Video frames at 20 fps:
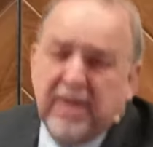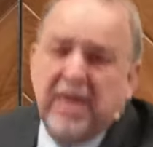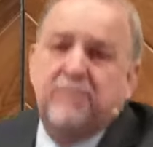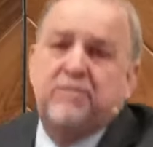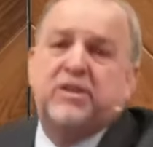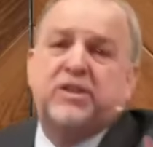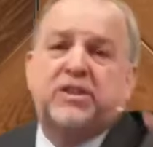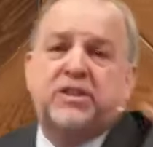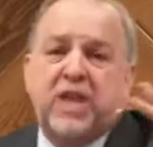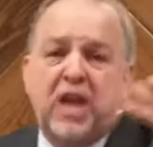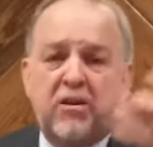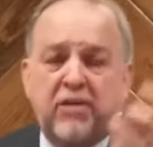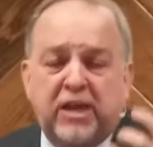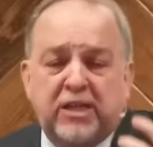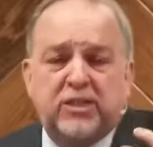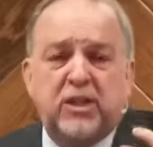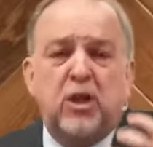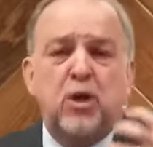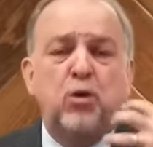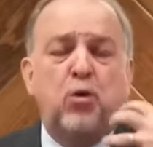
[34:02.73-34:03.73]

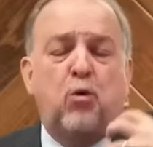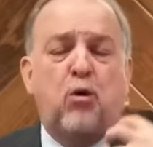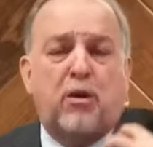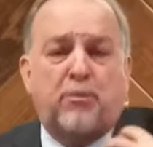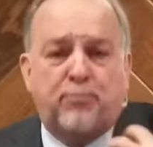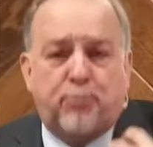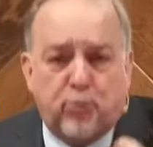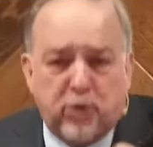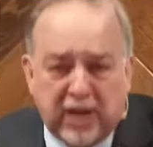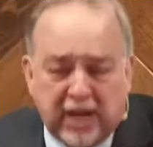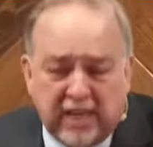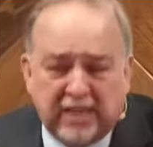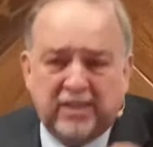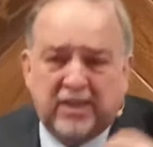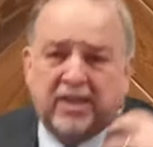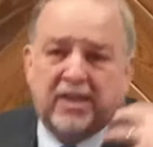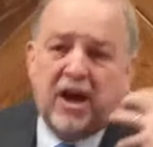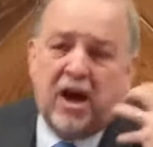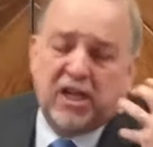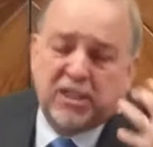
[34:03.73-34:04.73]
emissaries who are bringing
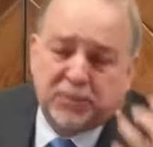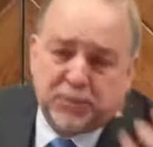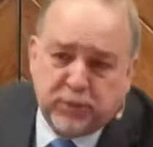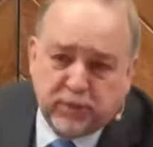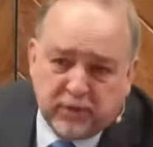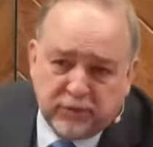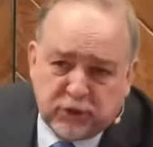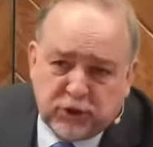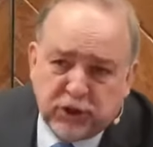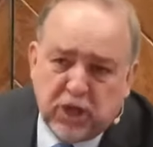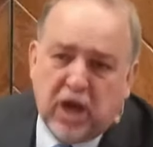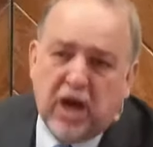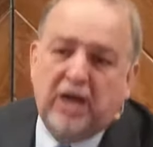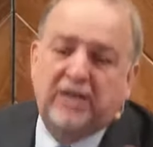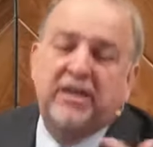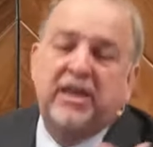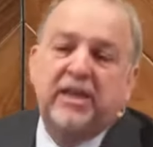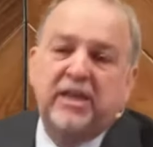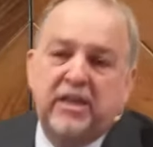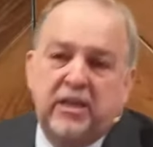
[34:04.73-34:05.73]
the gospel of
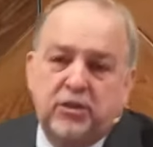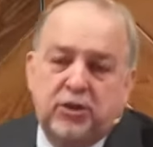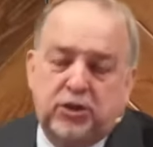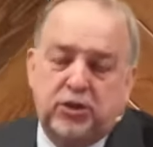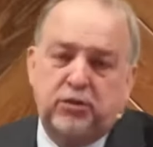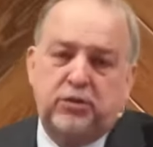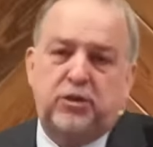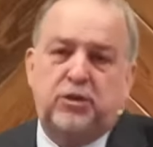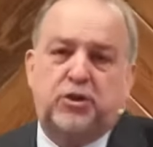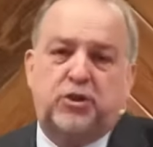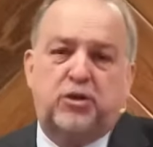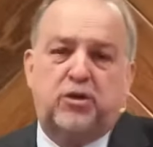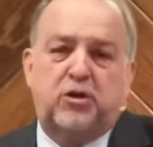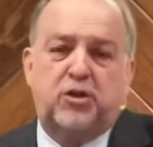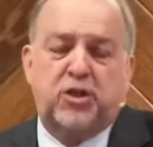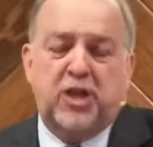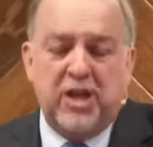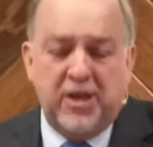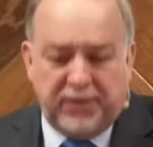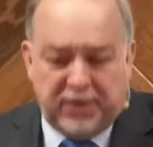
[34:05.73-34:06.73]
John into the church,